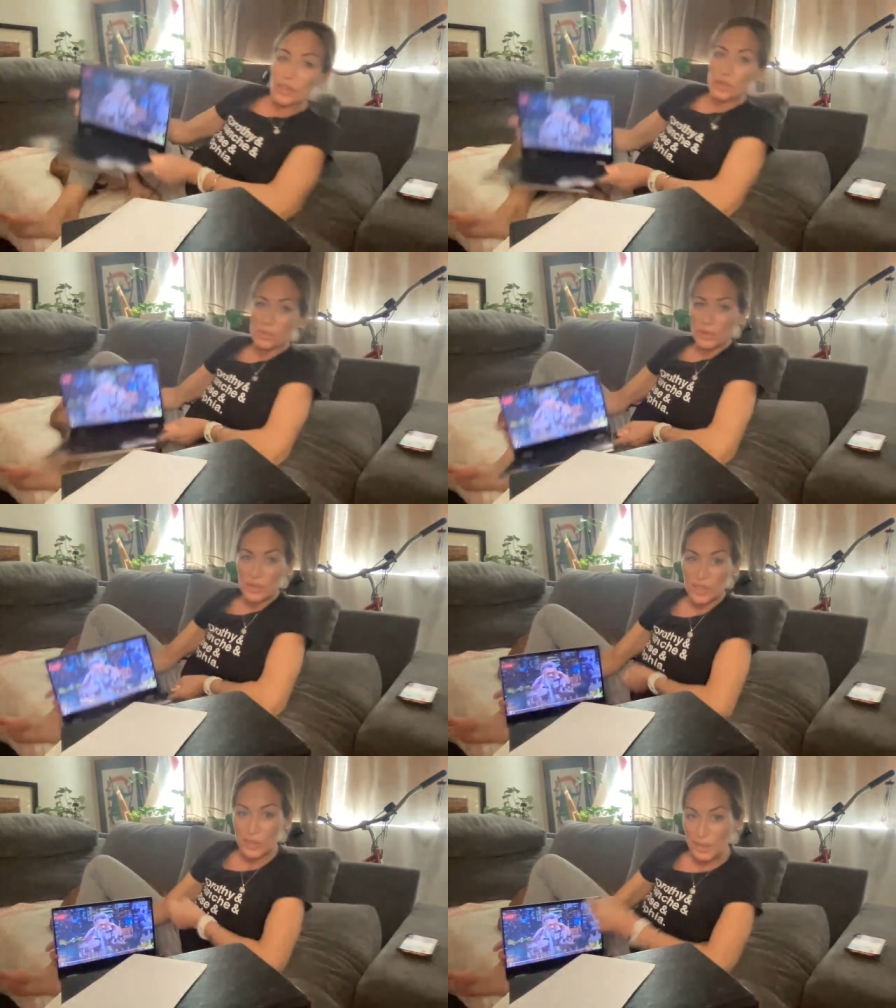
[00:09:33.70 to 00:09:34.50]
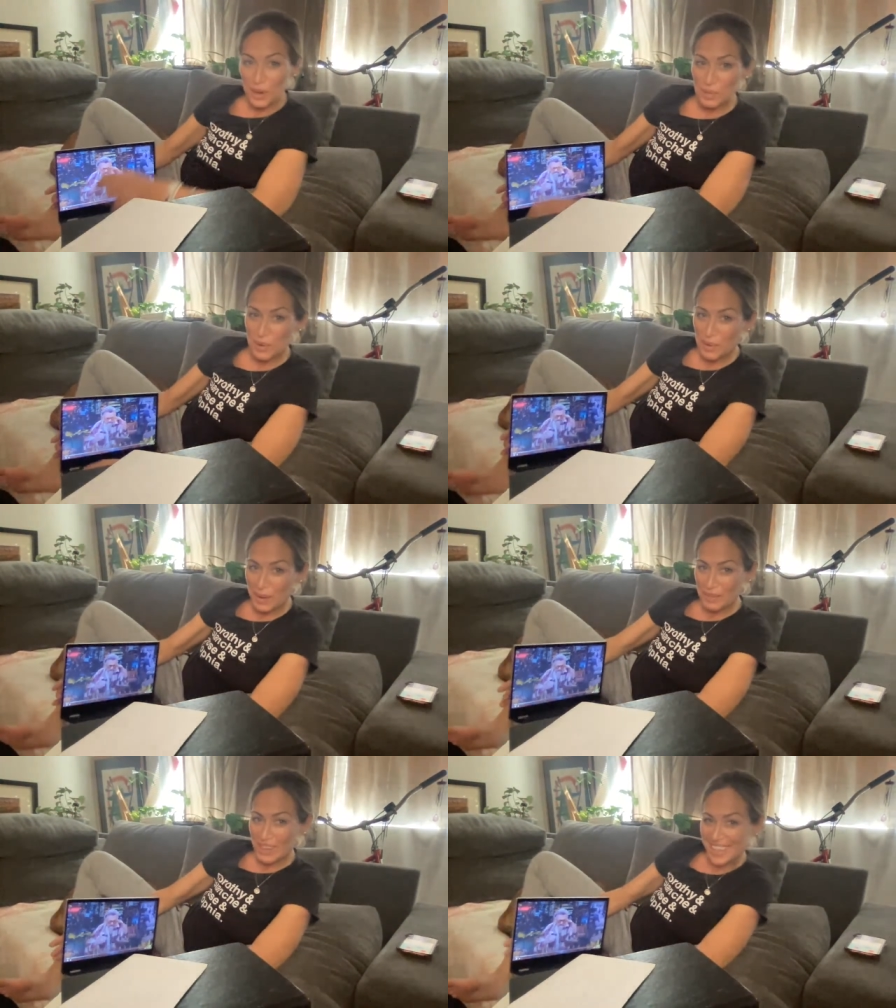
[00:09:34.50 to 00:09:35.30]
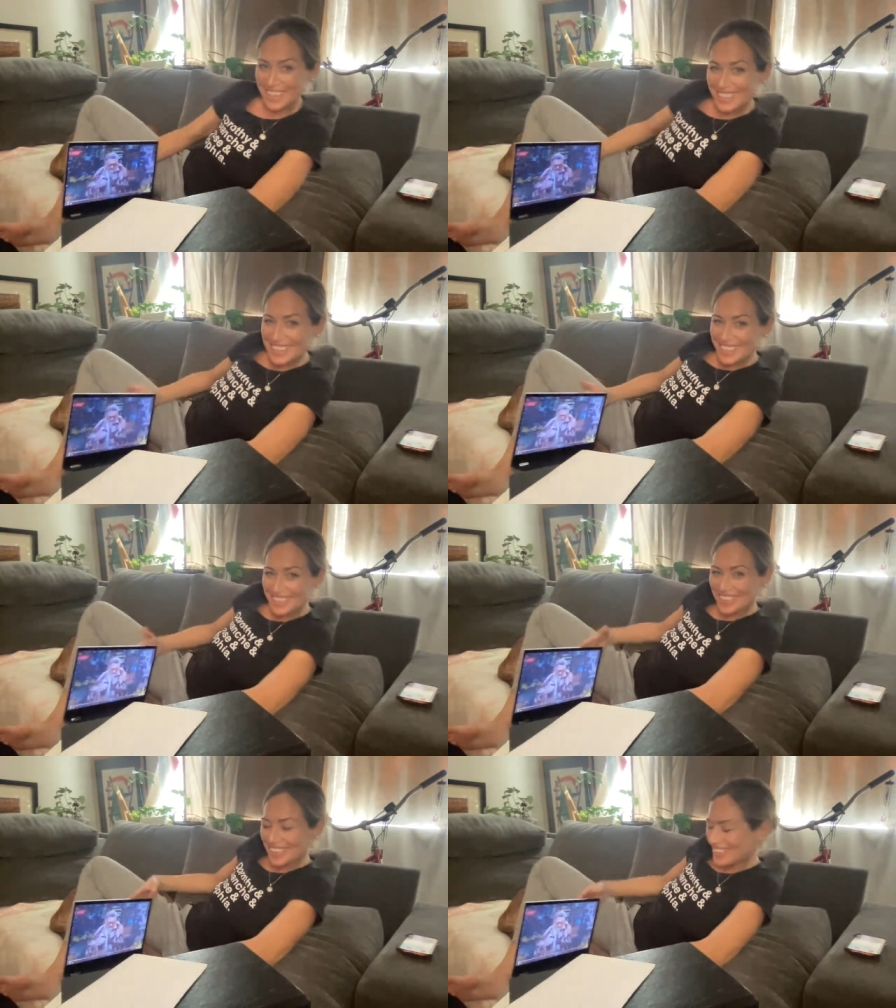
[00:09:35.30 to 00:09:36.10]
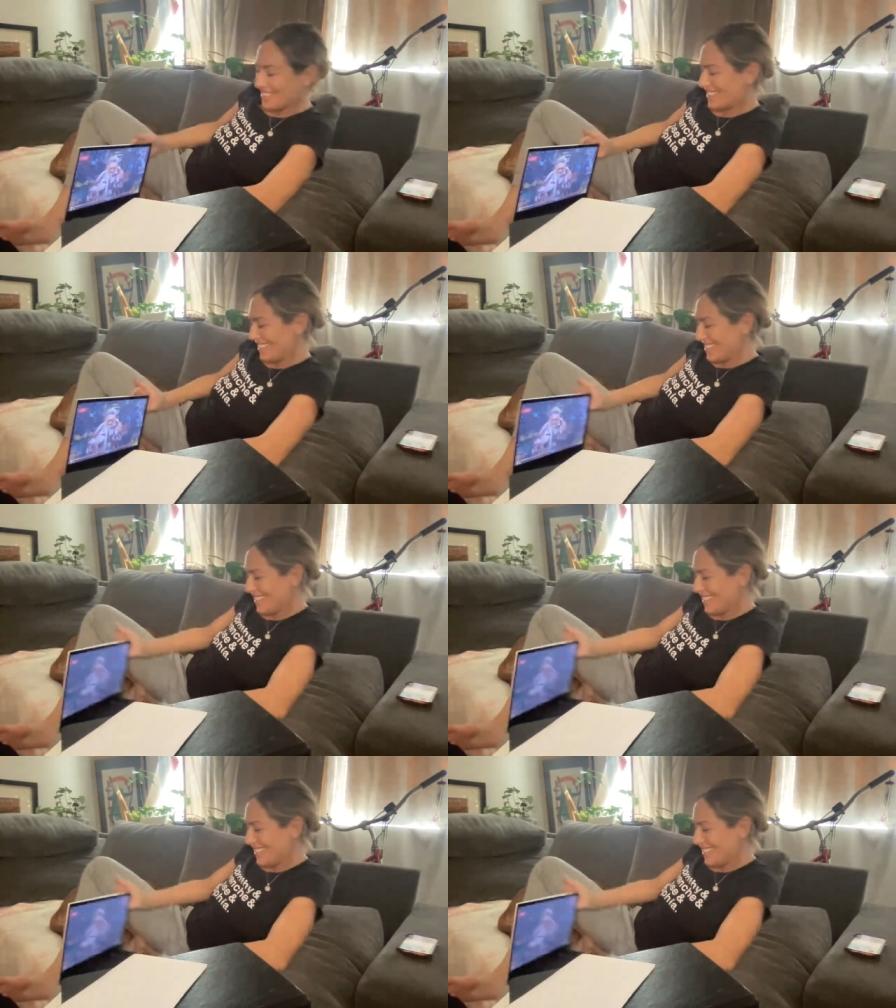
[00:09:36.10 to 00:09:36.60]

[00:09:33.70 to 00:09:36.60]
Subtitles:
retribution on my Wi-Fi. Who knows?